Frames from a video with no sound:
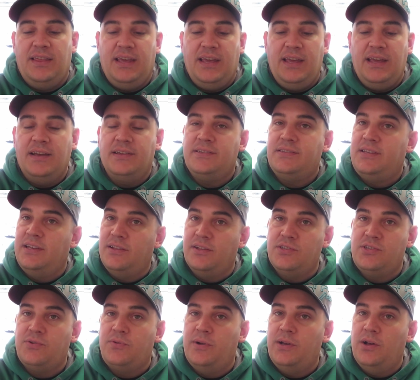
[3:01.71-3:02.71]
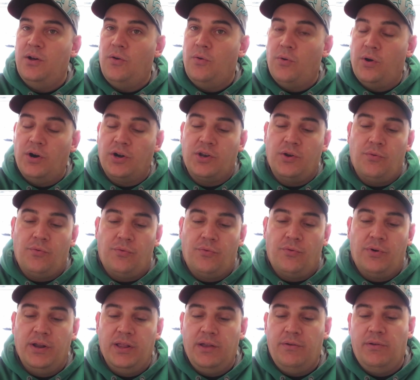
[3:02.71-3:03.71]
The Seal and Squeal worked
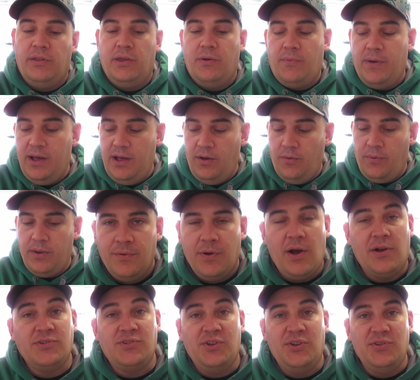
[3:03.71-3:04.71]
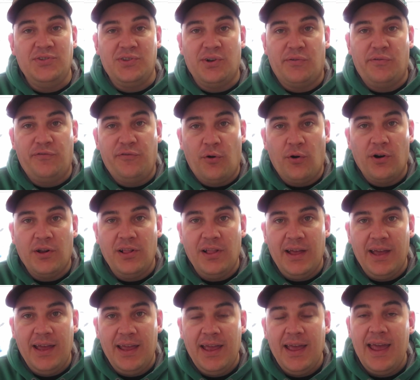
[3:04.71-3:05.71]
really well. We also used their
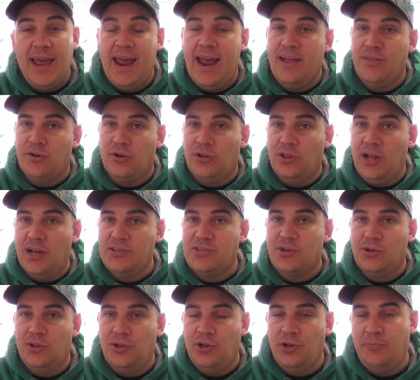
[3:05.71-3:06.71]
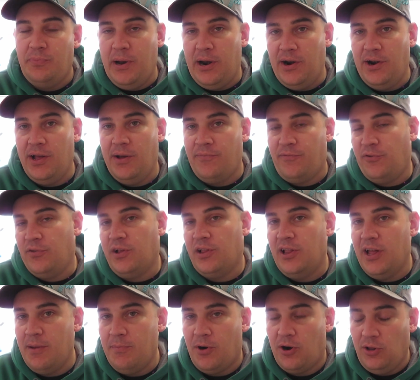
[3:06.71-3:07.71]
4-clay and their Luster Lube paired up for the
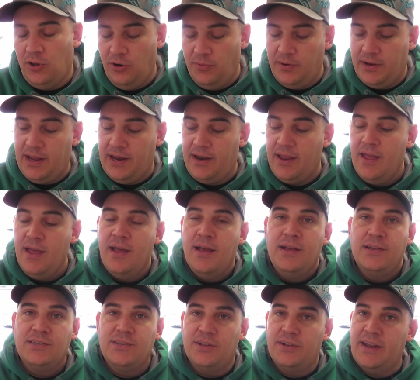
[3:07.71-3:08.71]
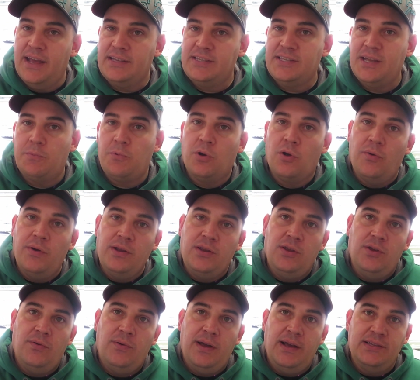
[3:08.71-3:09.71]
clay bar lubricant. So the next step we're going
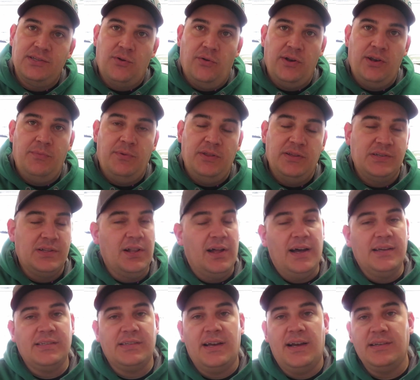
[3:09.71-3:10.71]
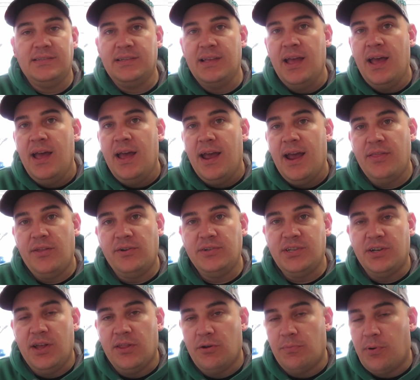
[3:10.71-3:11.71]
to is going to be this gloss sauce. And there's
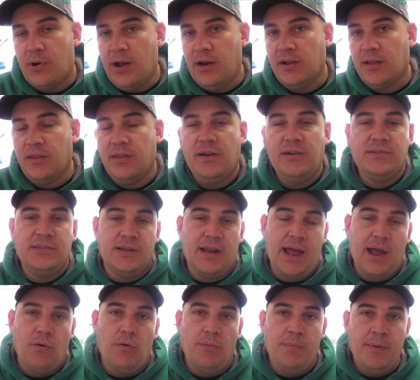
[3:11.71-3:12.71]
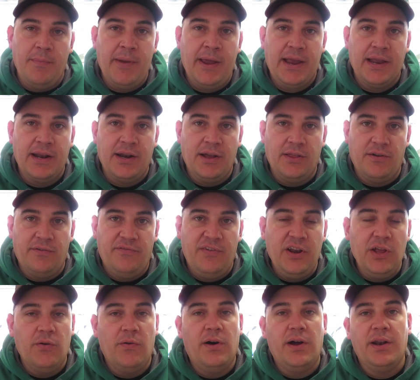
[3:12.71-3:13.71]
another product of theirs that I will be making another
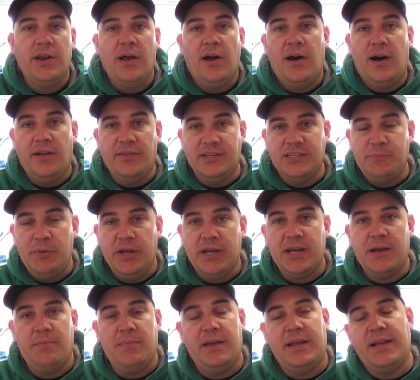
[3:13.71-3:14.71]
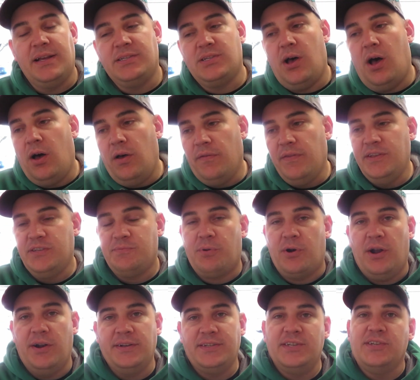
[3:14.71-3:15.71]
video on this pickup, because all of these
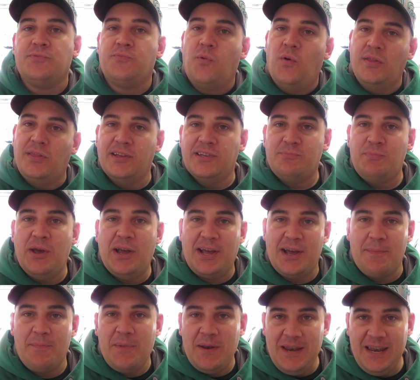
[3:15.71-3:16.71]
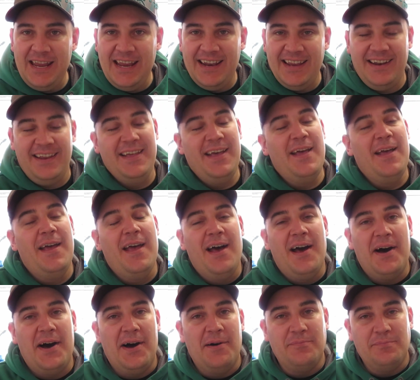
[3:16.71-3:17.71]
products is what this pickup needed.
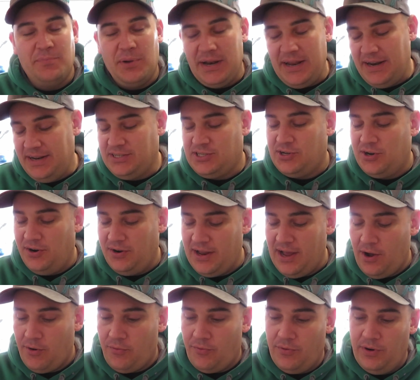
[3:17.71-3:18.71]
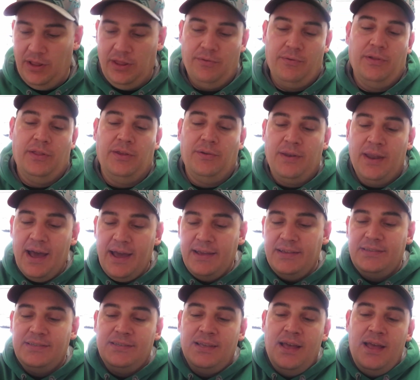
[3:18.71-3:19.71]
But it has turned out really
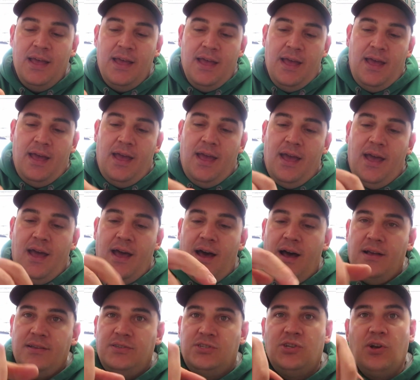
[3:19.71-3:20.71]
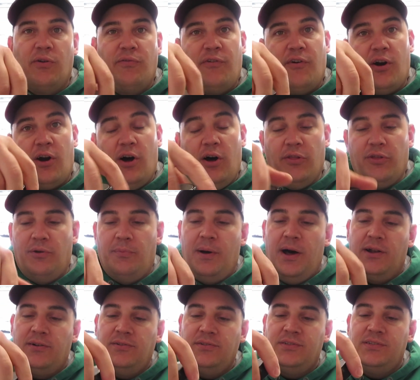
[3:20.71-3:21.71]
nice. So far, all their
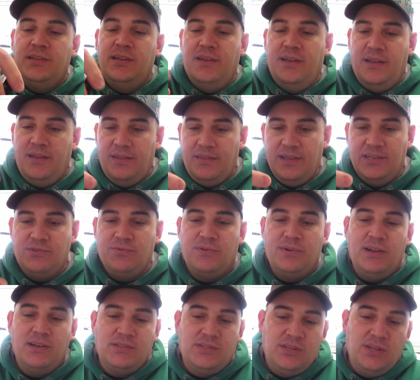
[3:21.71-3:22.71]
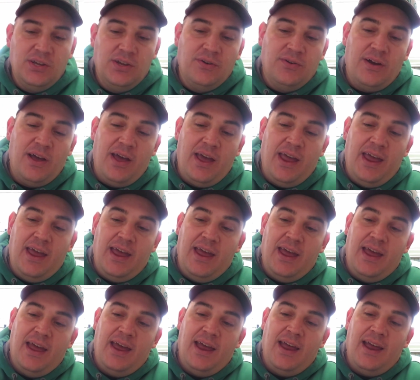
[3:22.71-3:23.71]
bottles, this one does too.
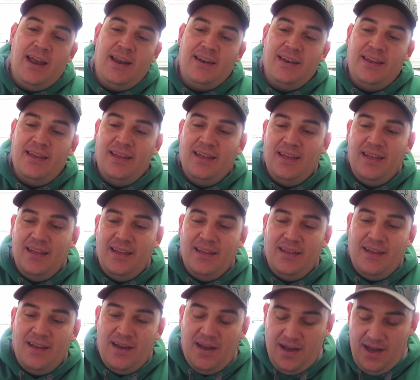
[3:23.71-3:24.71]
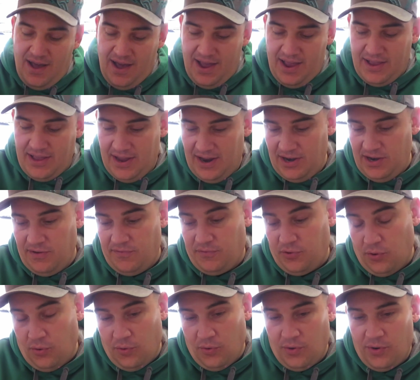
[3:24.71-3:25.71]
And I kind of
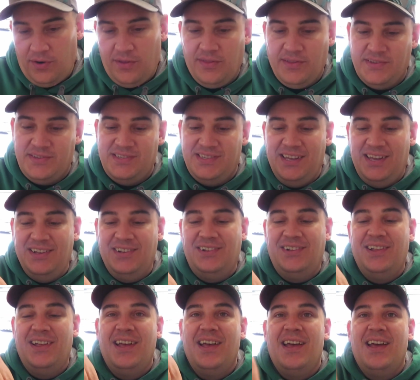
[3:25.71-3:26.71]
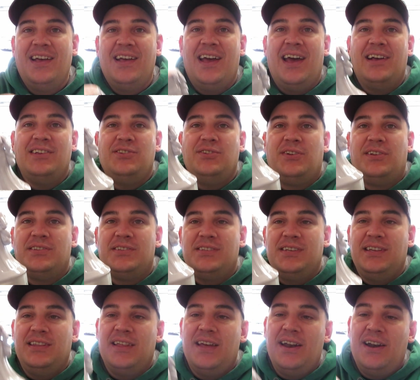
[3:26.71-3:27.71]
tore the seal, as you can
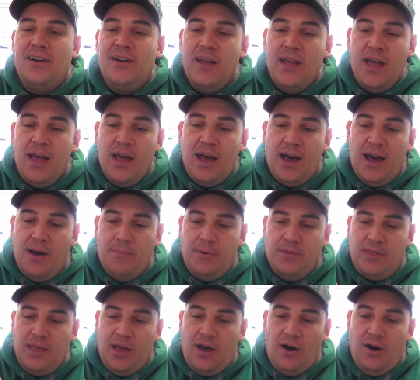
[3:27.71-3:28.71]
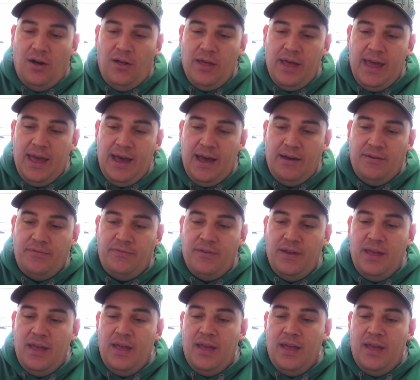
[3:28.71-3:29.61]
see there. But they all have